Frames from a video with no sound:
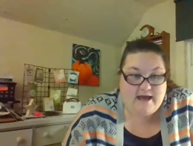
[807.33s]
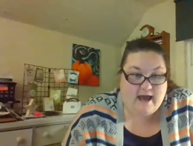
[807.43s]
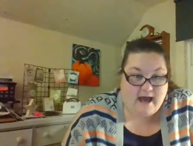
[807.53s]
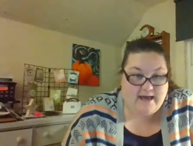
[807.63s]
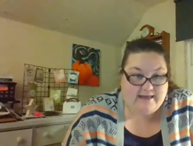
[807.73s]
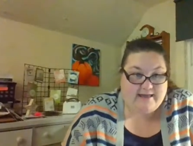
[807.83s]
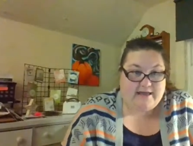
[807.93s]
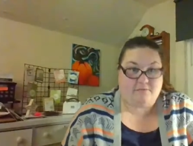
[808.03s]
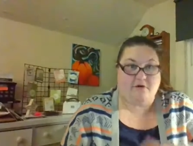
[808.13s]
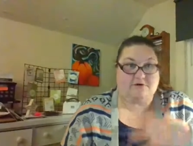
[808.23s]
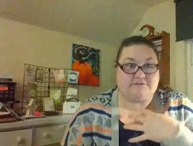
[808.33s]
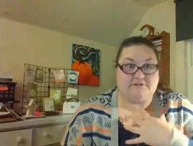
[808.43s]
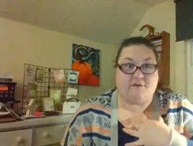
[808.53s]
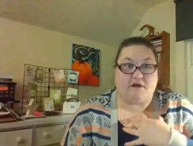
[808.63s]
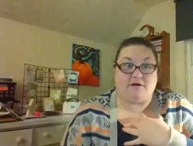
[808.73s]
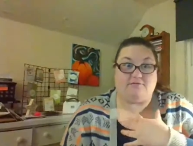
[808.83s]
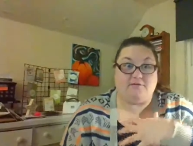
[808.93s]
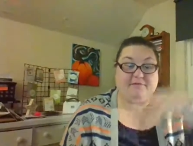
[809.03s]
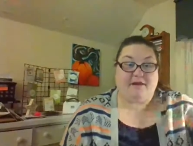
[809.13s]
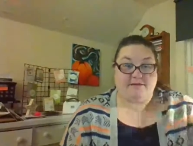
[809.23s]
I am also part of
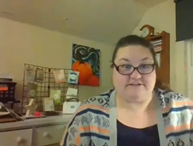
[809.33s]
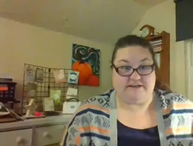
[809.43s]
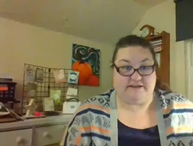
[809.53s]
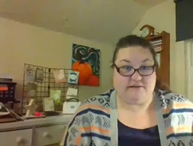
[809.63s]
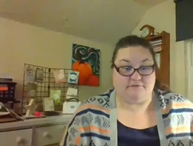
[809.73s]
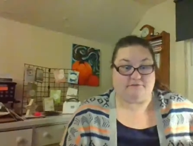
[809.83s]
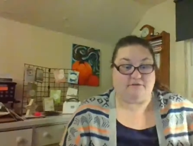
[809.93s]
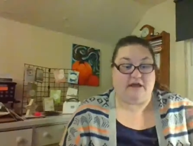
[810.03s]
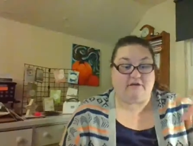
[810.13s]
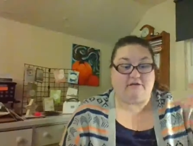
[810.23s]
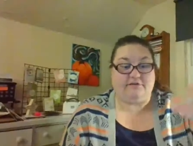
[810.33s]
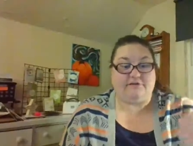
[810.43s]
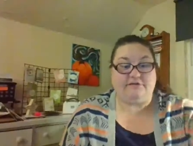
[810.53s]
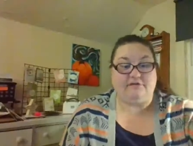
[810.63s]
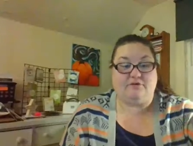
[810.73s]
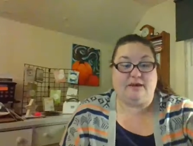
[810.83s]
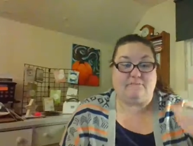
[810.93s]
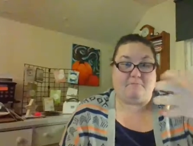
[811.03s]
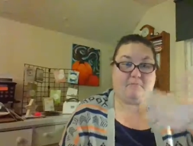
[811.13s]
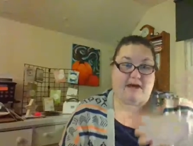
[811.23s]
a bigger team. So not only do you
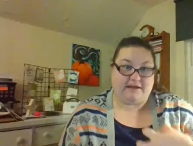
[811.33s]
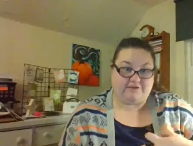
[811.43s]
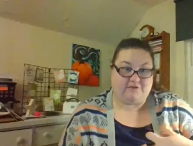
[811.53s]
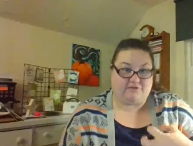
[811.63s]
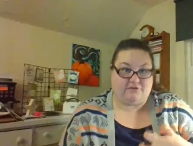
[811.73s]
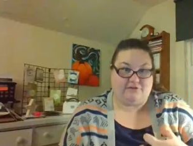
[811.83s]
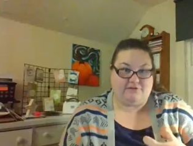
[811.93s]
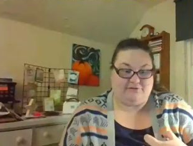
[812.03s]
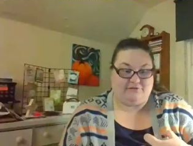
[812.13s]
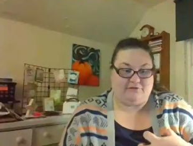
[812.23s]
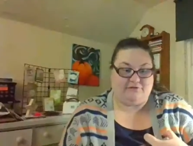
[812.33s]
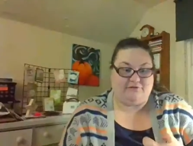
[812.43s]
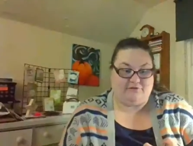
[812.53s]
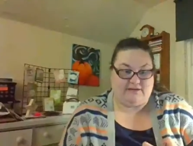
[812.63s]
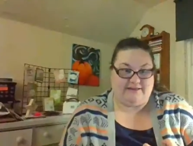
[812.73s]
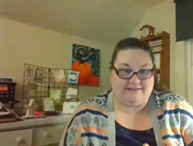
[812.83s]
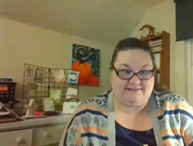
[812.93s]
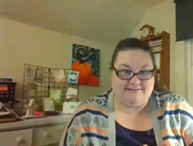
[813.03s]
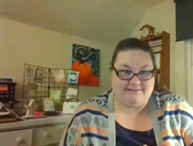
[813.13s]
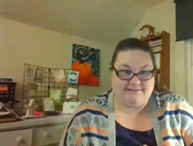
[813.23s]
get my tutorials for free,
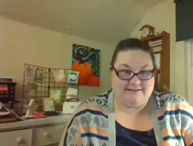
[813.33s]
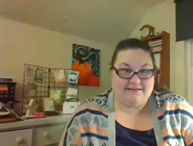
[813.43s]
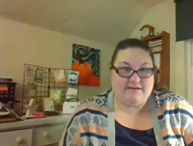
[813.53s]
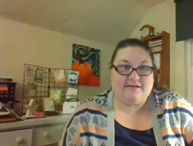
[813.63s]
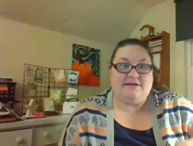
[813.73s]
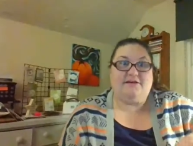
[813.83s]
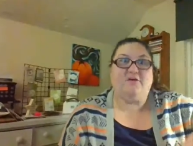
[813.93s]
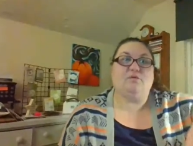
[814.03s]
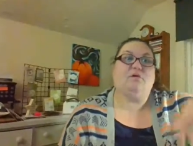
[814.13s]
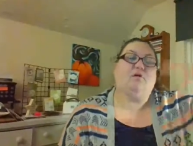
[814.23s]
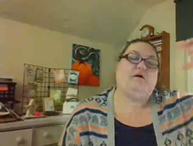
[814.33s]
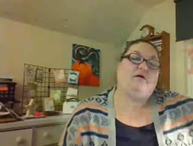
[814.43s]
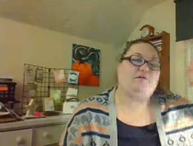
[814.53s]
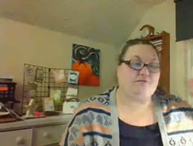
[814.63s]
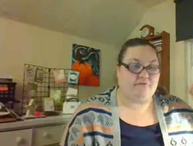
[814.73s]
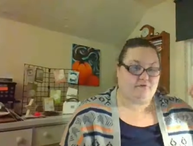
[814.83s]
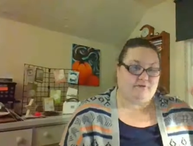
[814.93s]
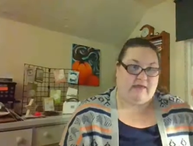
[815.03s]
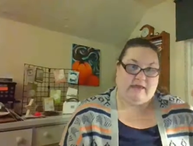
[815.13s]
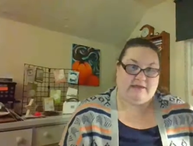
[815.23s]
you will also
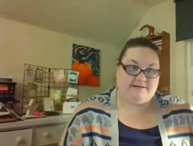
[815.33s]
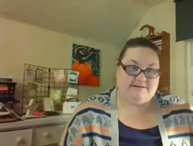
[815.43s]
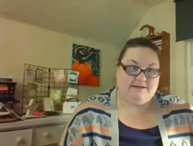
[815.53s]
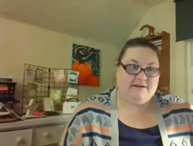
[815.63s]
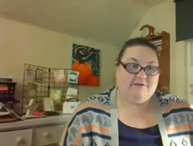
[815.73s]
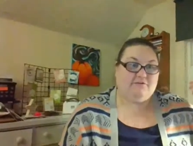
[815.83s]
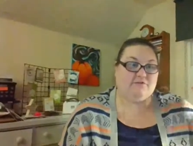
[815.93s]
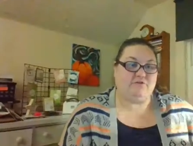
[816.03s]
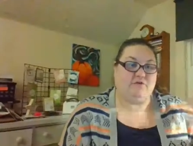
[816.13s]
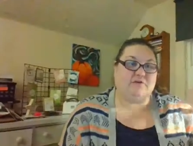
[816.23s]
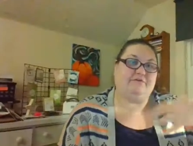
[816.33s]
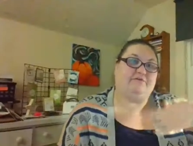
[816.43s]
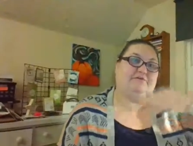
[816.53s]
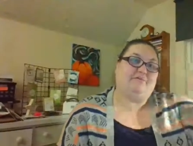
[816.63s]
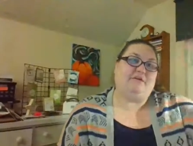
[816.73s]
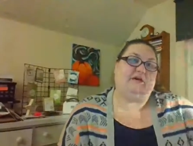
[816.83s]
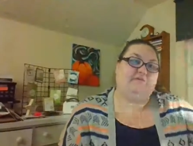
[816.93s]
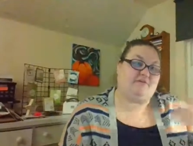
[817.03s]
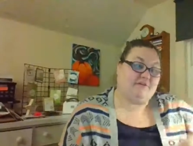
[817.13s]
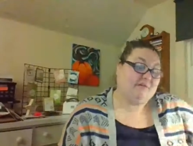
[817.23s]
get tutorials from the
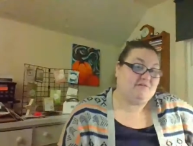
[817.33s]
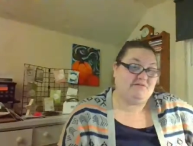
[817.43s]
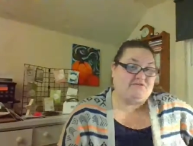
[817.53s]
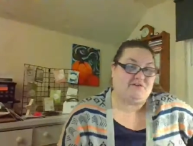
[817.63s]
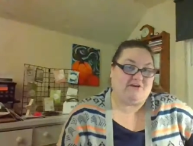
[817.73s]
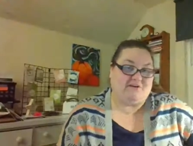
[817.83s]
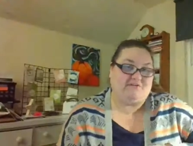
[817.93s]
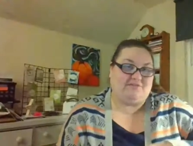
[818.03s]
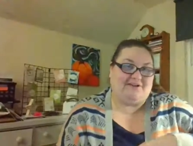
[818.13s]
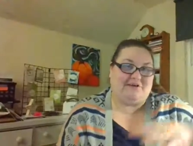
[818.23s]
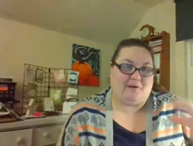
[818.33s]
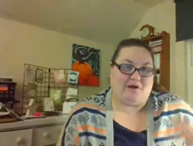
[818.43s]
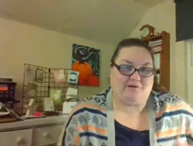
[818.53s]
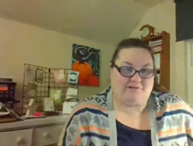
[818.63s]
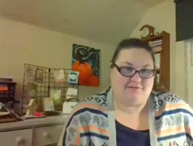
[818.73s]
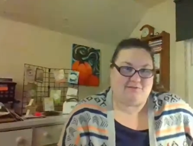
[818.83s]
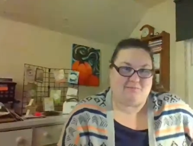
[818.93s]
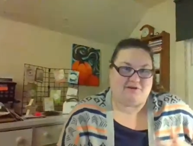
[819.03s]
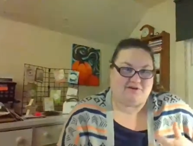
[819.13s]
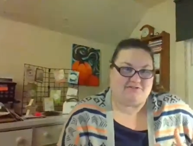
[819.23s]
other demonstrators that are part of this
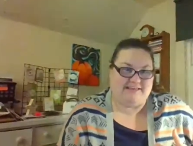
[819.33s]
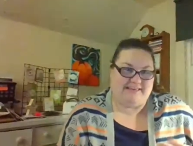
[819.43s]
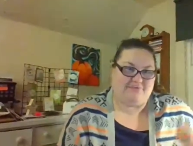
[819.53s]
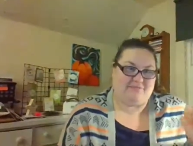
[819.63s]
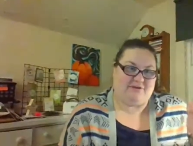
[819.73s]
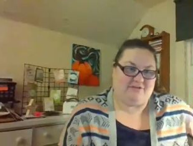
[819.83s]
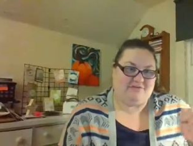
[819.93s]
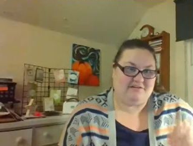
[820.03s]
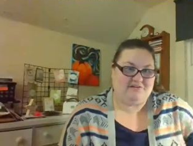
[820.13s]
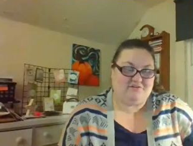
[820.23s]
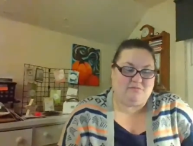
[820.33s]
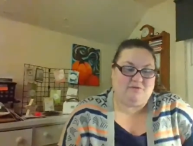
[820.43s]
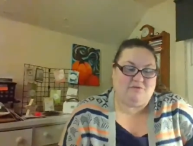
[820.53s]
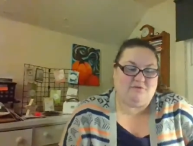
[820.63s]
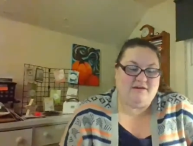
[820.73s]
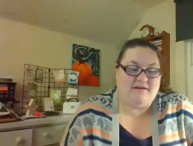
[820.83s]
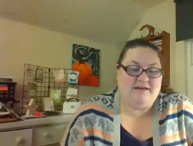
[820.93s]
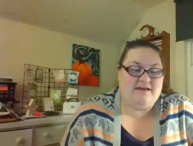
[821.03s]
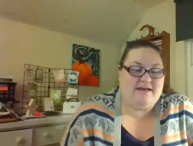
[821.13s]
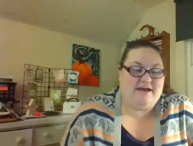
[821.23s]
bigger team that I'll contribute.
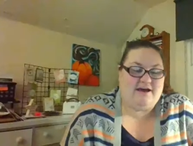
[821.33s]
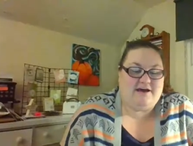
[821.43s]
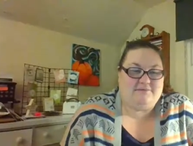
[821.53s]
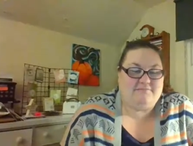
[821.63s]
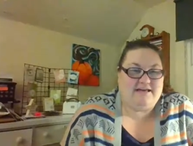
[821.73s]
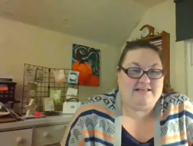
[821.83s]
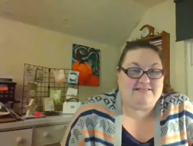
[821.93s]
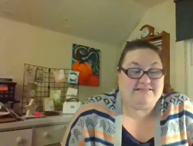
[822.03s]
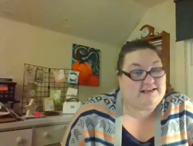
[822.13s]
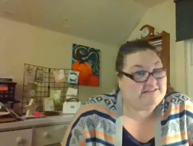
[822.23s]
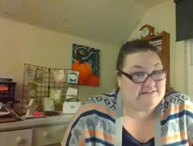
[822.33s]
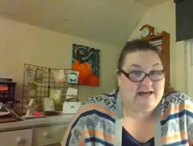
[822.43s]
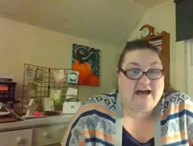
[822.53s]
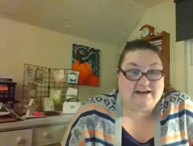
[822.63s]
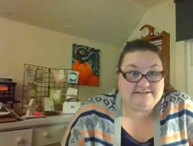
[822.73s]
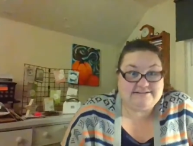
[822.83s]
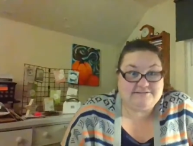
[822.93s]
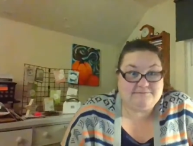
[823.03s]
Um, and that's a lot.